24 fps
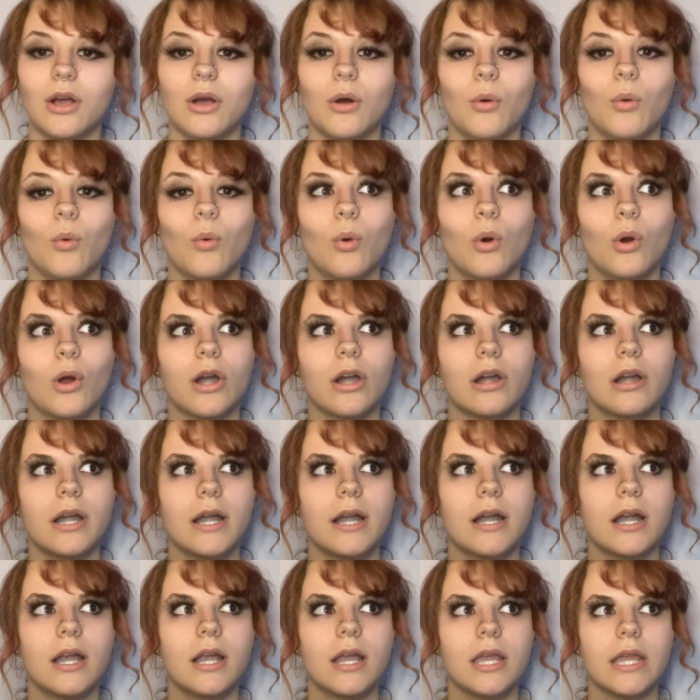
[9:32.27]
Or
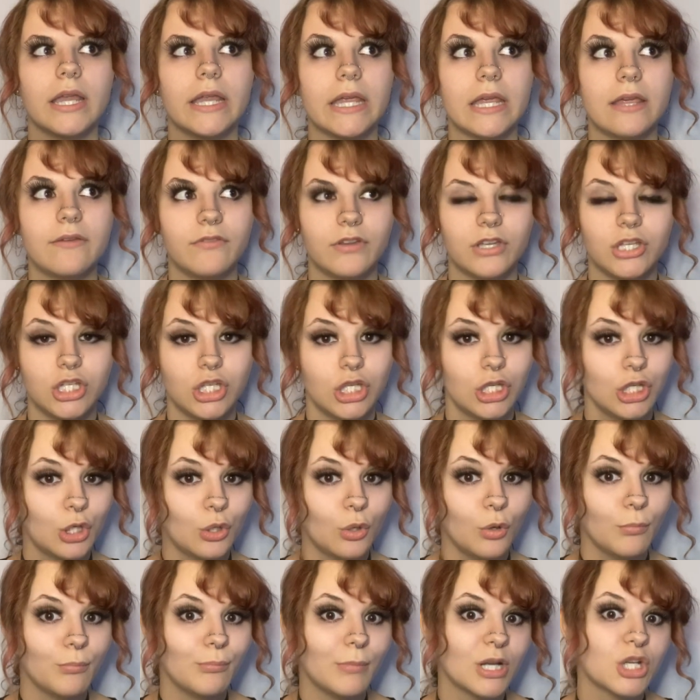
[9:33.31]
even too,
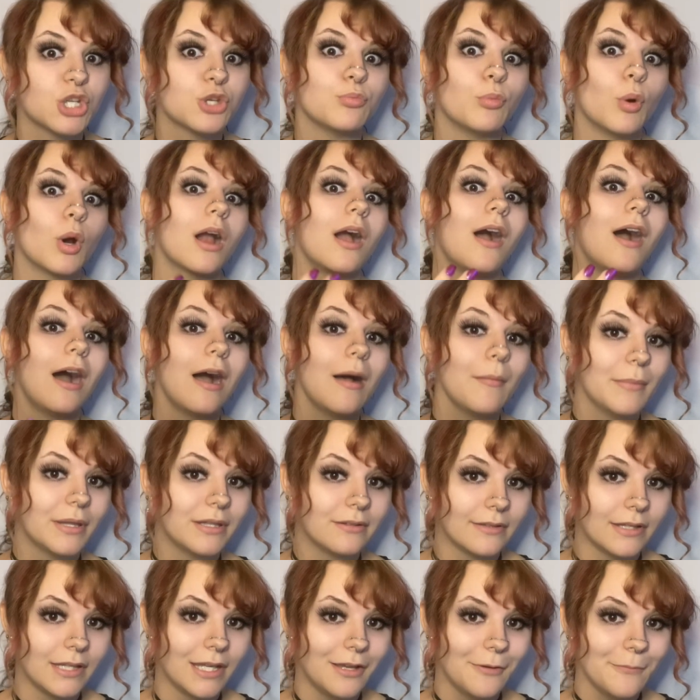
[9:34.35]
much more
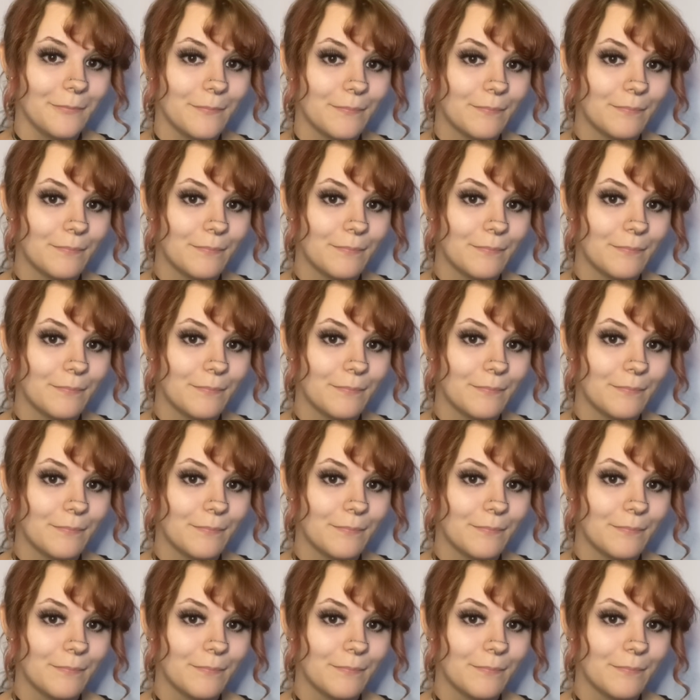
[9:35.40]
commonly,